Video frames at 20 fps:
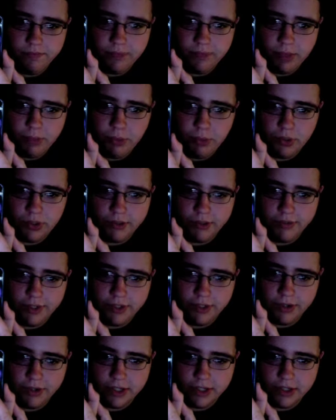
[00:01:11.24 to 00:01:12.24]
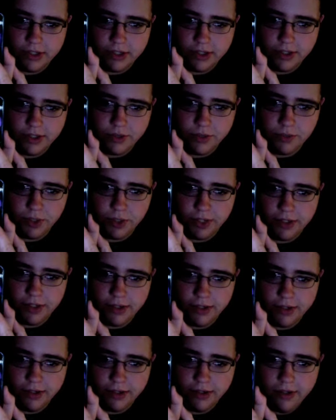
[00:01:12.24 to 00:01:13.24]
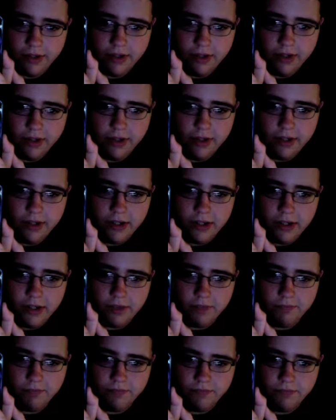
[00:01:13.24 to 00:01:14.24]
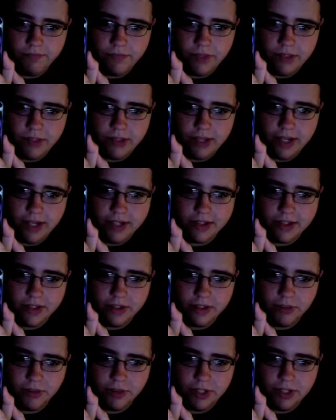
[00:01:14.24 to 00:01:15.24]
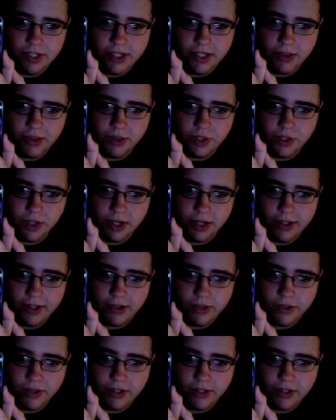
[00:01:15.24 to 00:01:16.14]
pointer finger right there is right near, it has the three yellow triangles.